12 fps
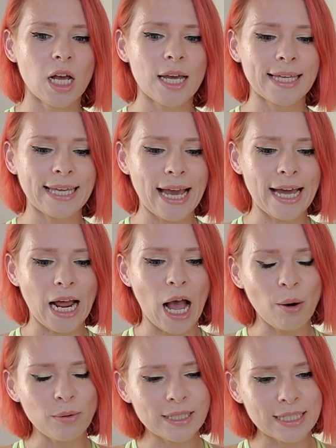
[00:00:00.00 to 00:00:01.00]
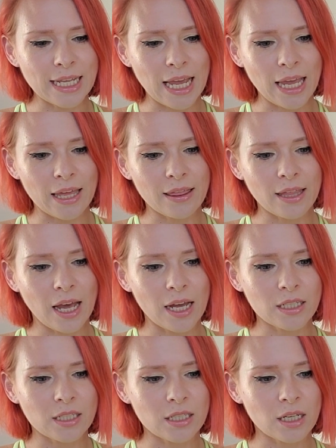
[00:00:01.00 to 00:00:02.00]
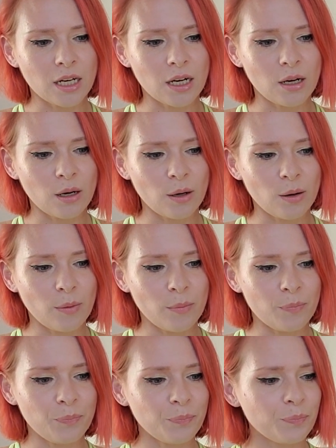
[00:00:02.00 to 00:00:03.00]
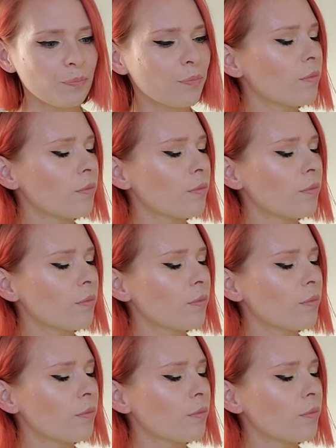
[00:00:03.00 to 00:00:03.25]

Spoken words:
yet I would say that Oud